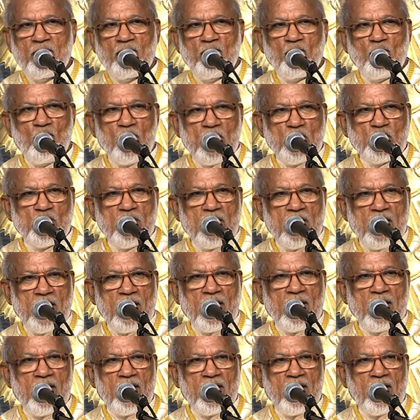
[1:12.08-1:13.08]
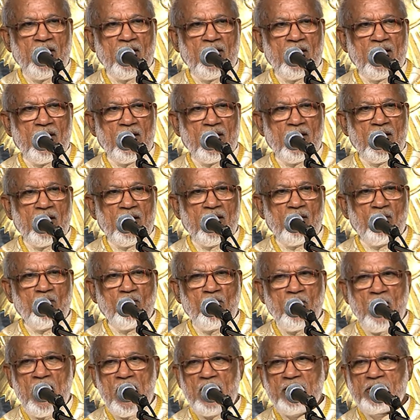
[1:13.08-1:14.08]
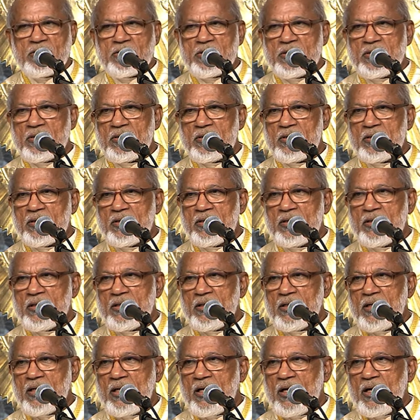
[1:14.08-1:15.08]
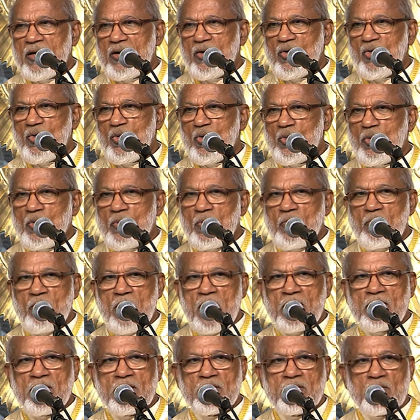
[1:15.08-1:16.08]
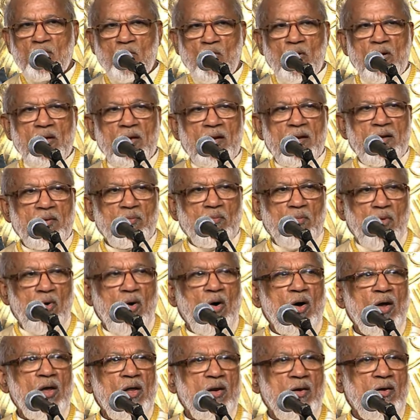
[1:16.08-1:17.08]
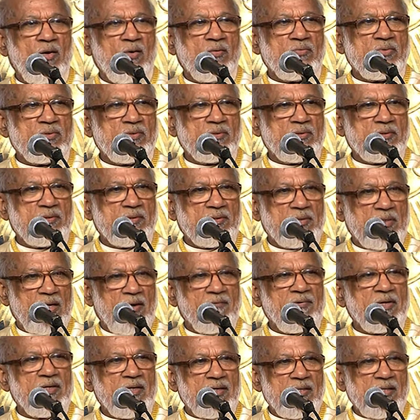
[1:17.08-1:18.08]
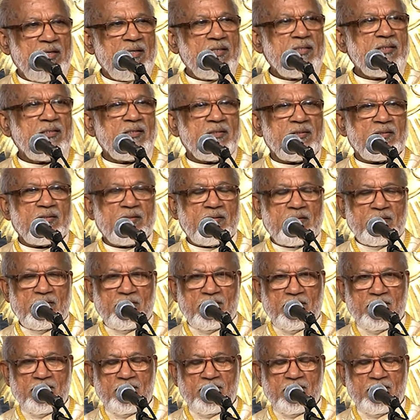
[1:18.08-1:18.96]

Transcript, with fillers: which he built by the toil and moil of seventy years.